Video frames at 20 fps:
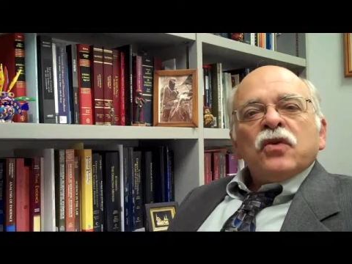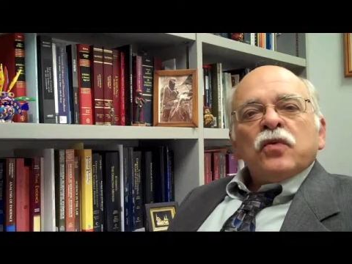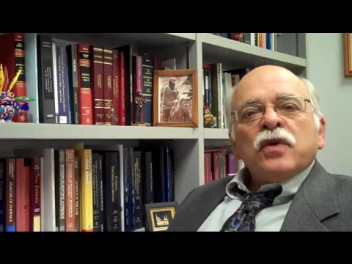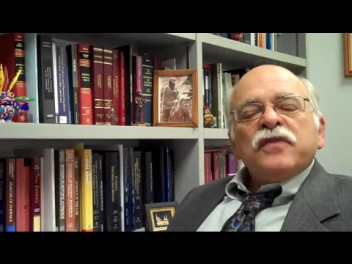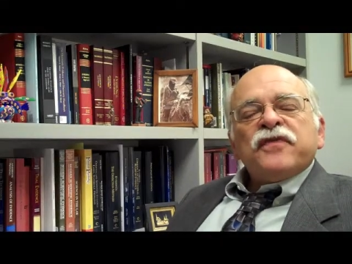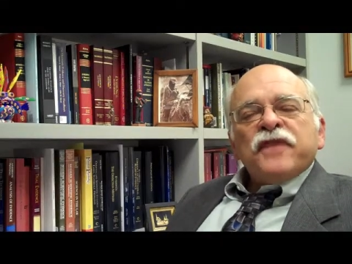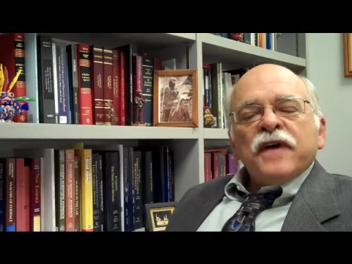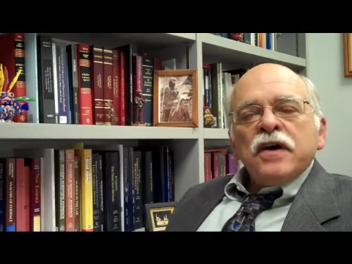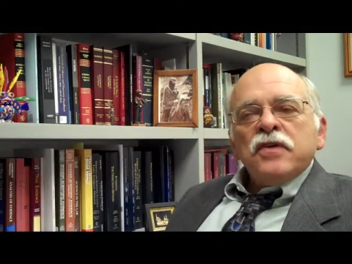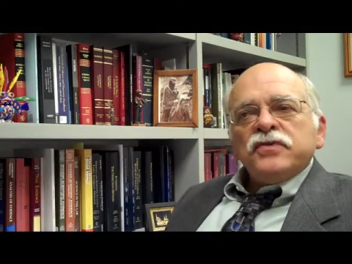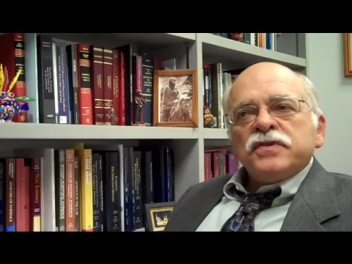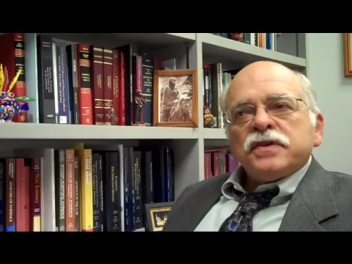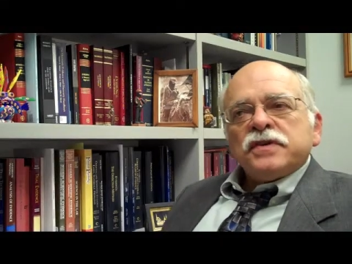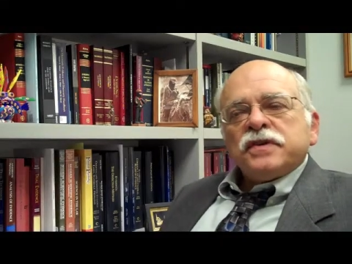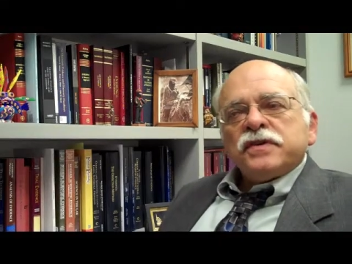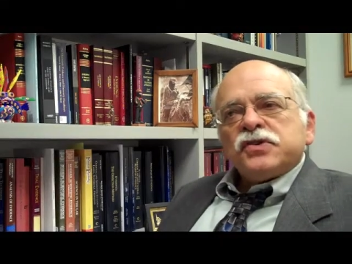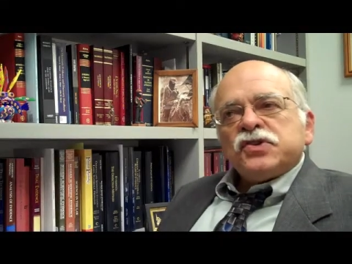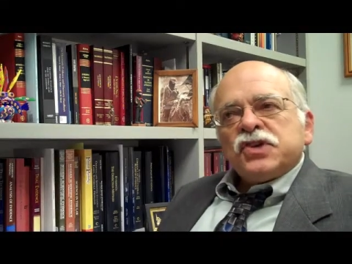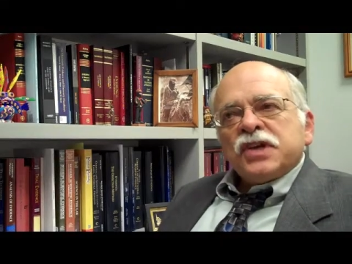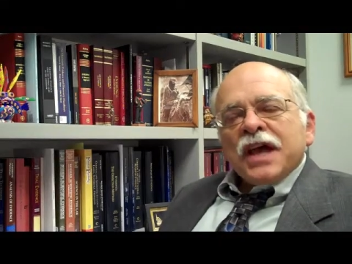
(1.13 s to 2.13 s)
We
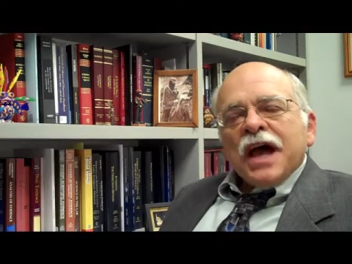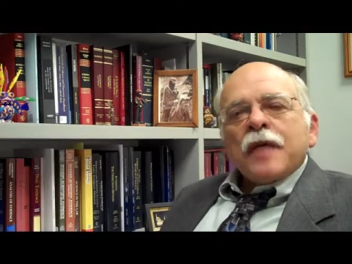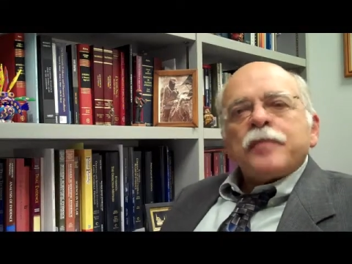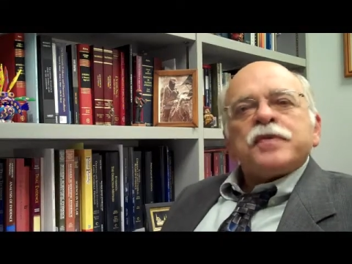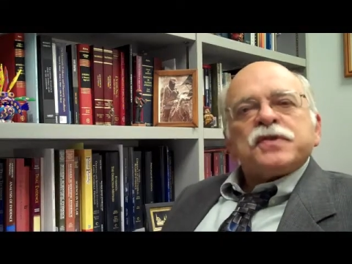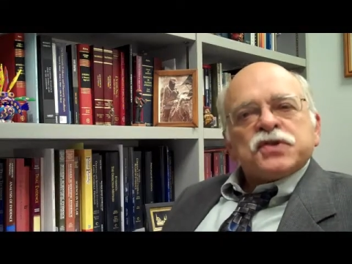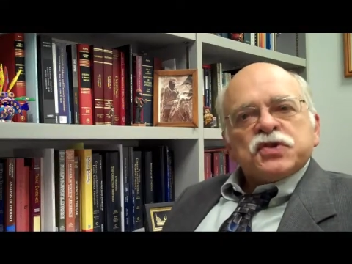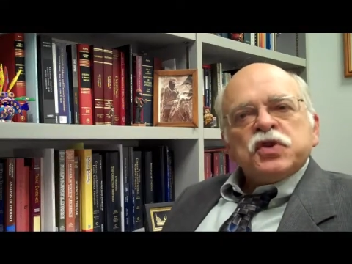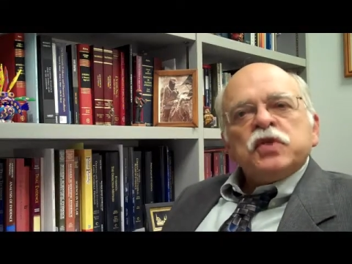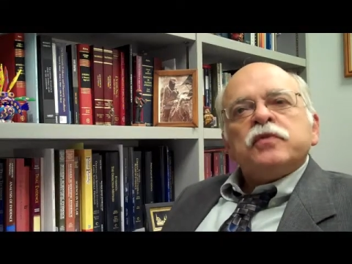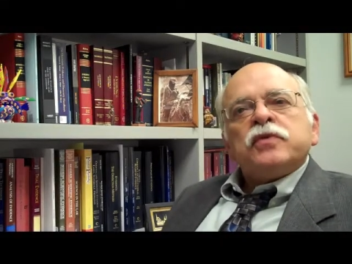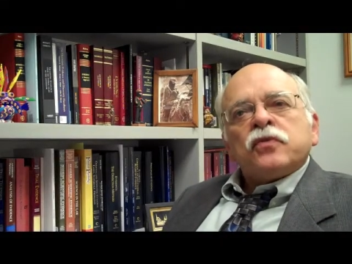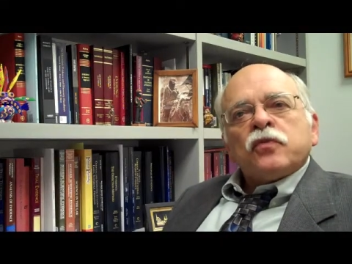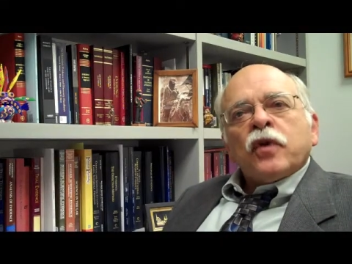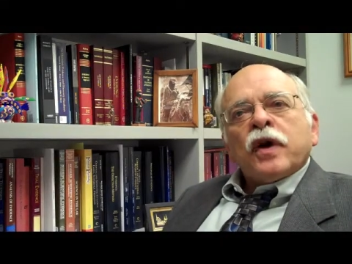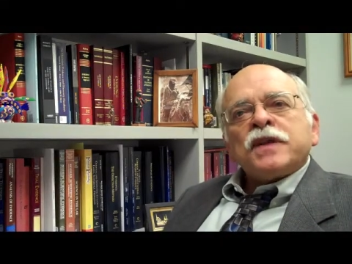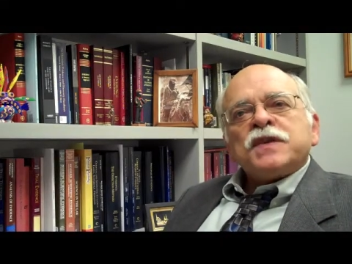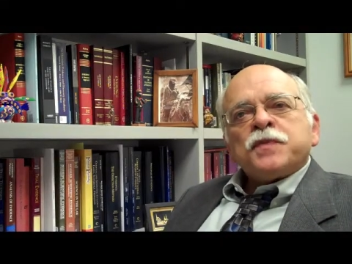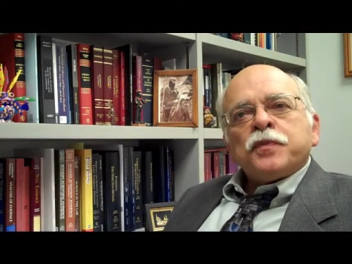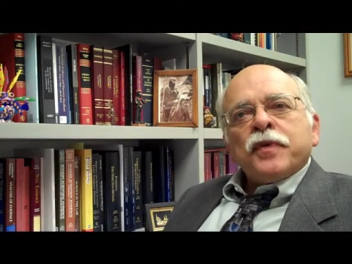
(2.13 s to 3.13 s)
founded the Chiapas Human
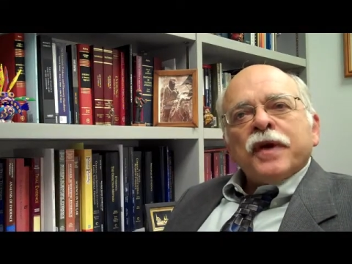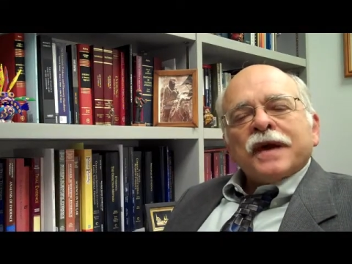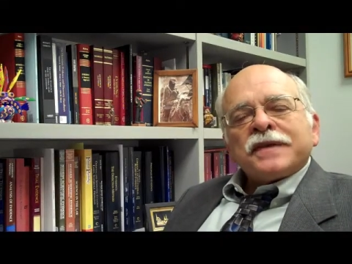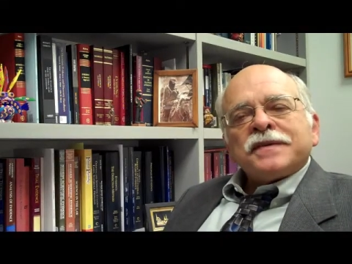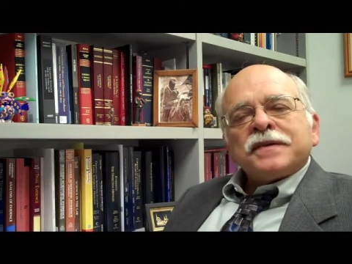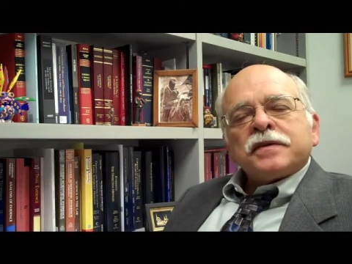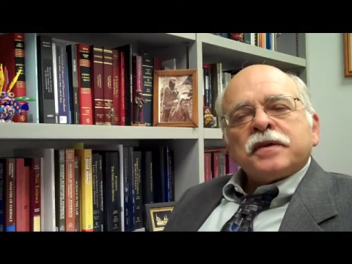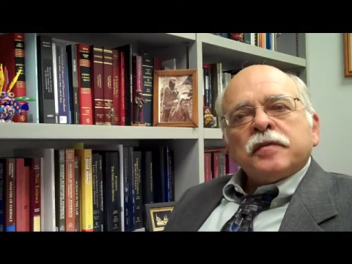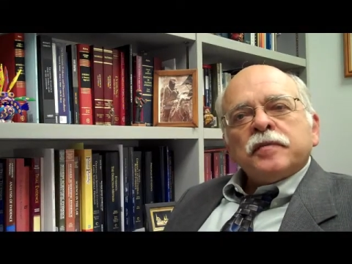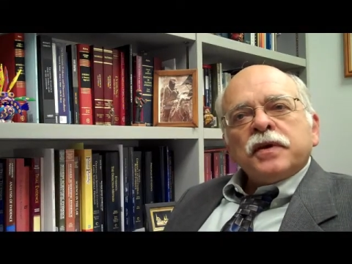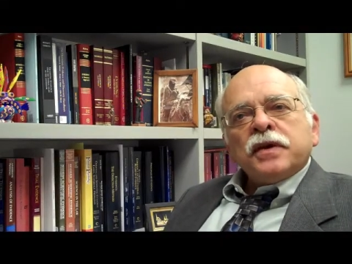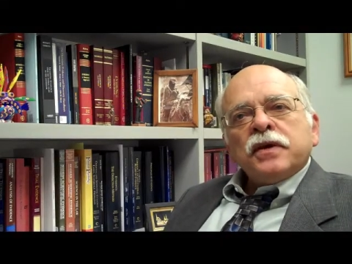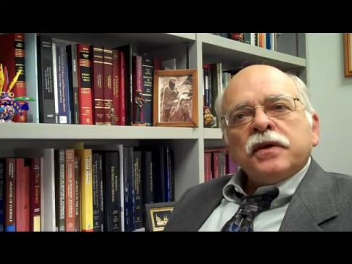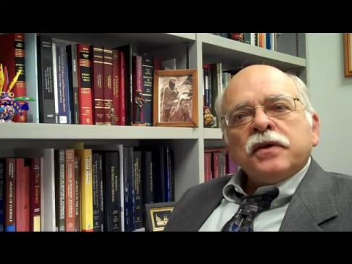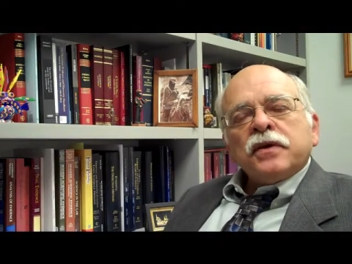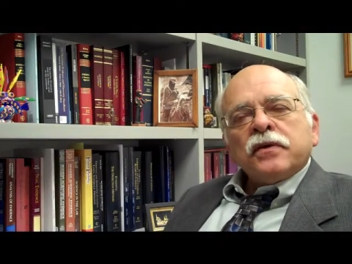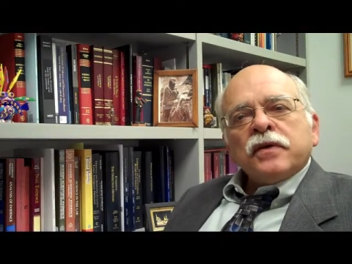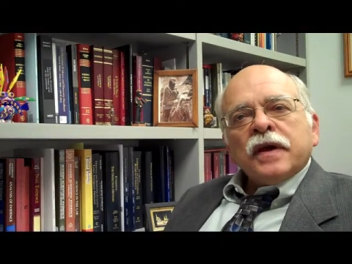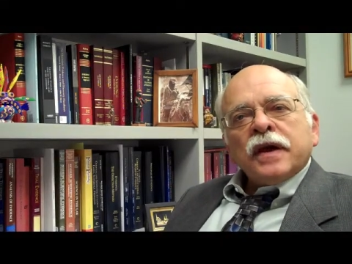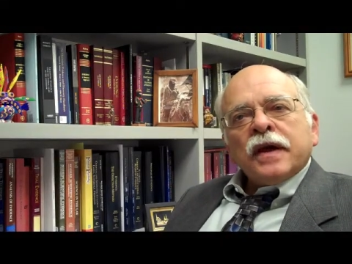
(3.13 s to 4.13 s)
Rights Practicum
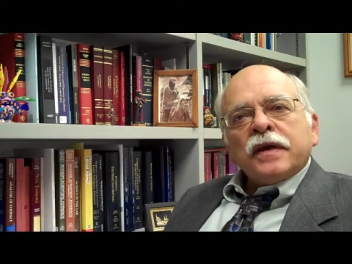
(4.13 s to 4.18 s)
here